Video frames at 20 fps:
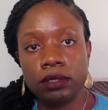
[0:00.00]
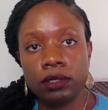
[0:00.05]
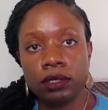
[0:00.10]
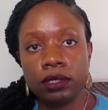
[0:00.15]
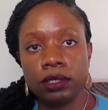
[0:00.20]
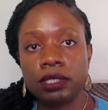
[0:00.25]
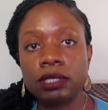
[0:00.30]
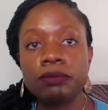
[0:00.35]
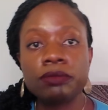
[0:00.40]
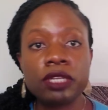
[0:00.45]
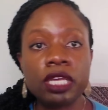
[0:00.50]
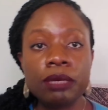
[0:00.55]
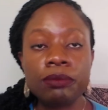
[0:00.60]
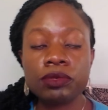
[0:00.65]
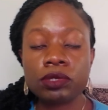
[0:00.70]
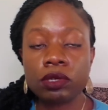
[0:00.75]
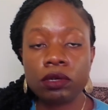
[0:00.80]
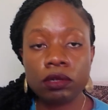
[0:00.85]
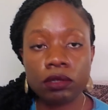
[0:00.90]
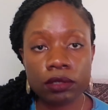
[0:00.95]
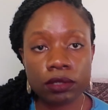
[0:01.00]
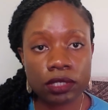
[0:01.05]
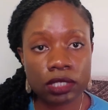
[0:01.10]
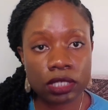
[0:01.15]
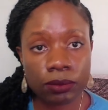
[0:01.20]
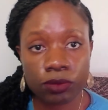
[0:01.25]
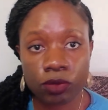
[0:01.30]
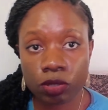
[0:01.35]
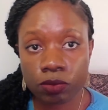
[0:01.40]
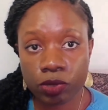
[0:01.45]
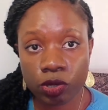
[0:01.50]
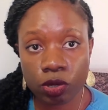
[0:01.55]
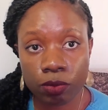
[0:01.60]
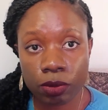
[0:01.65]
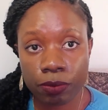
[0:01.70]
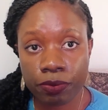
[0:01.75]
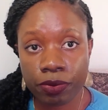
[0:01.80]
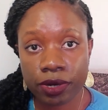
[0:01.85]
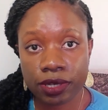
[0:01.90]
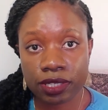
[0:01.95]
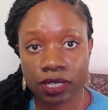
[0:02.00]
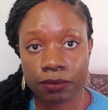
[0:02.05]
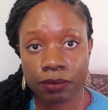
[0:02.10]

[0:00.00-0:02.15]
Sometimes all the symptoms will not be present,